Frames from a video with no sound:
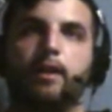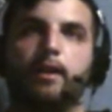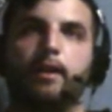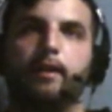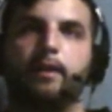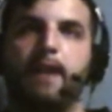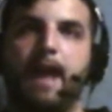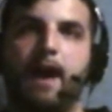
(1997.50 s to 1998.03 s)

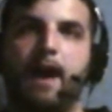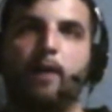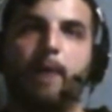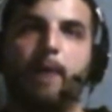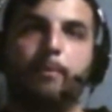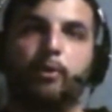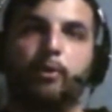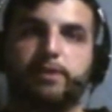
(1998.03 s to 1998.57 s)
Now,
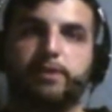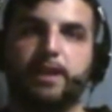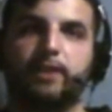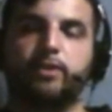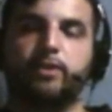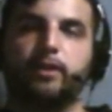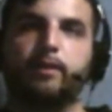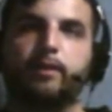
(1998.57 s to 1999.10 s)
my
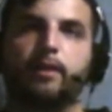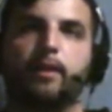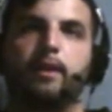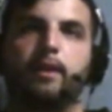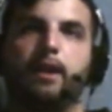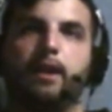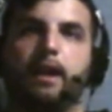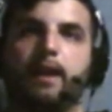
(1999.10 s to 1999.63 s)
prediction
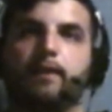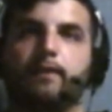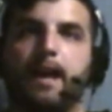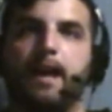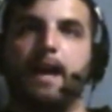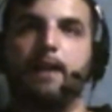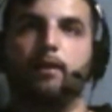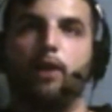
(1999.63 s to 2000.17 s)
is
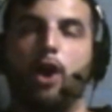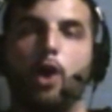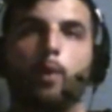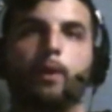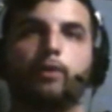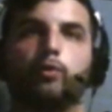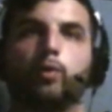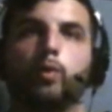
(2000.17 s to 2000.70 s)
that
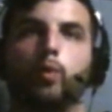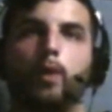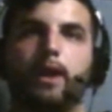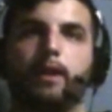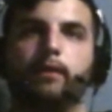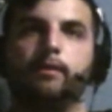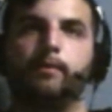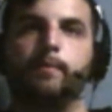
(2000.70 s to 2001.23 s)
Owens will
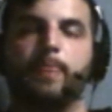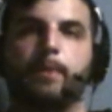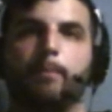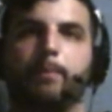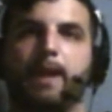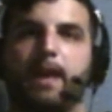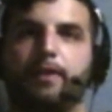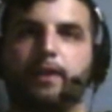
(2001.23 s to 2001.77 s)
win,
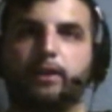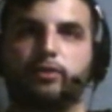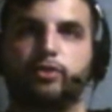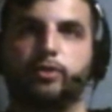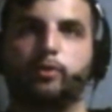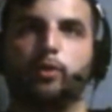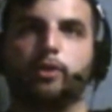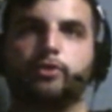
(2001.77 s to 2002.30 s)
but I think
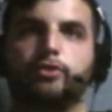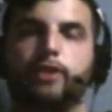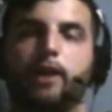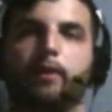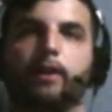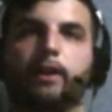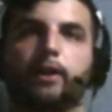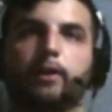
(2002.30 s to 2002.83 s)
Chris
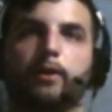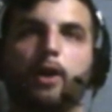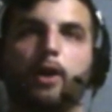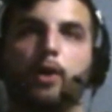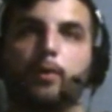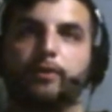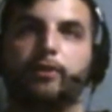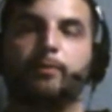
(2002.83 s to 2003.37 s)
Jericho,
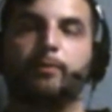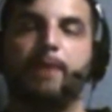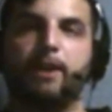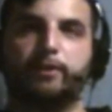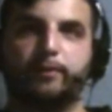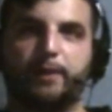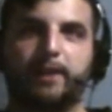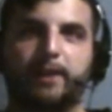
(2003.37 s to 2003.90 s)
Owens' best
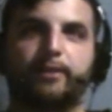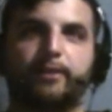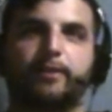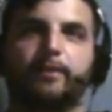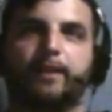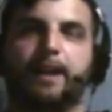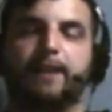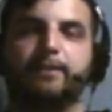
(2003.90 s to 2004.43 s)
friend,
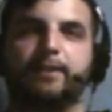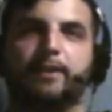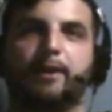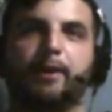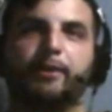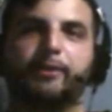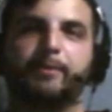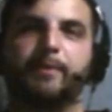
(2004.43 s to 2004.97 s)
as he
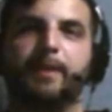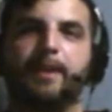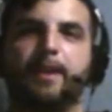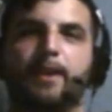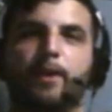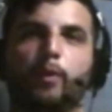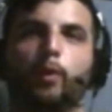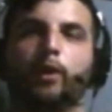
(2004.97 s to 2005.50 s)
calls him,
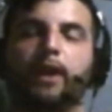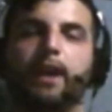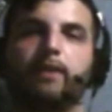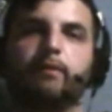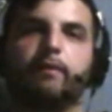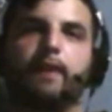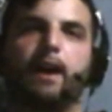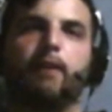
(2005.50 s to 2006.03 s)
will get
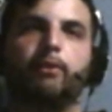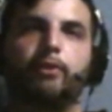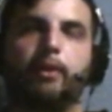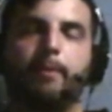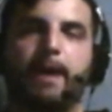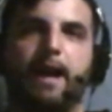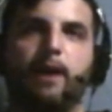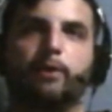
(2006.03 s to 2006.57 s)
involved
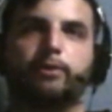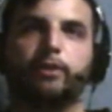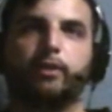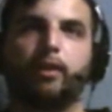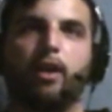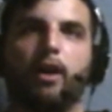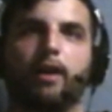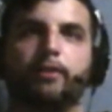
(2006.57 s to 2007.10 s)
somehow to
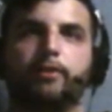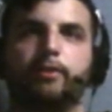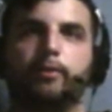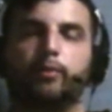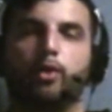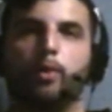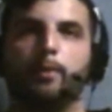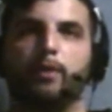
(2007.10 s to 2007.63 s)
cost
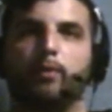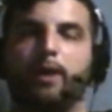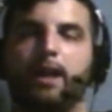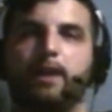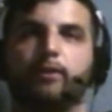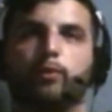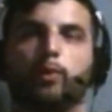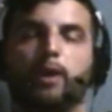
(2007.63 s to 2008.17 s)
Roman
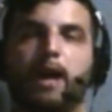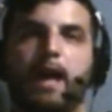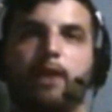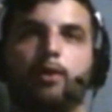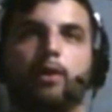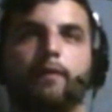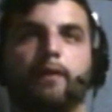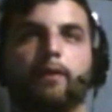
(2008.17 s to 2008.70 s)
Reigns. I don't know
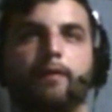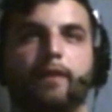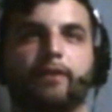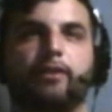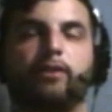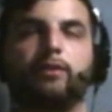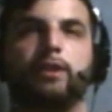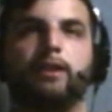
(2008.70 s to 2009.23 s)
if he'll
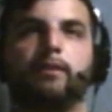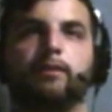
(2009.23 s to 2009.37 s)
physically,